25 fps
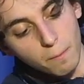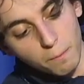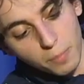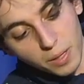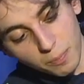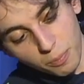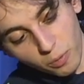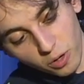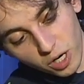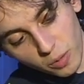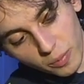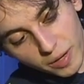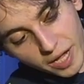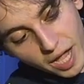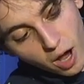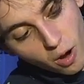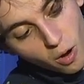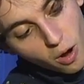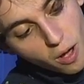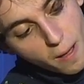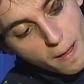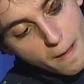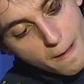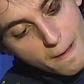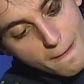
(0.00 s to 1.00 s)
Big pour, here we
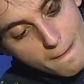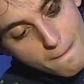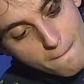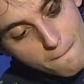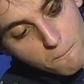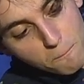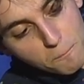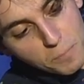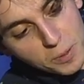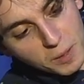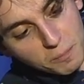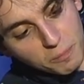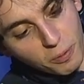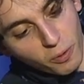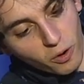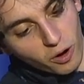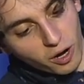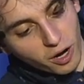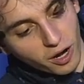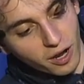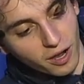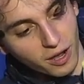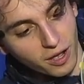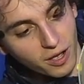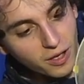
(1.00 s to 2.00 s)
go. Big
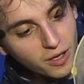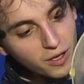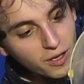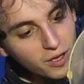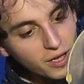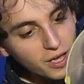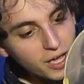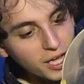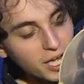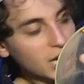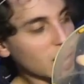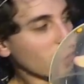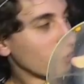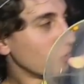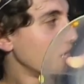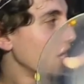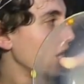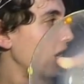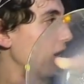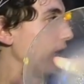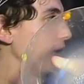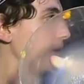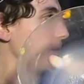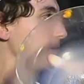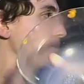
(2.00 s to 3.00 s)
pour, here we
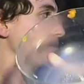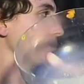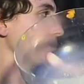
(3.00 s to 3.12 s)
go.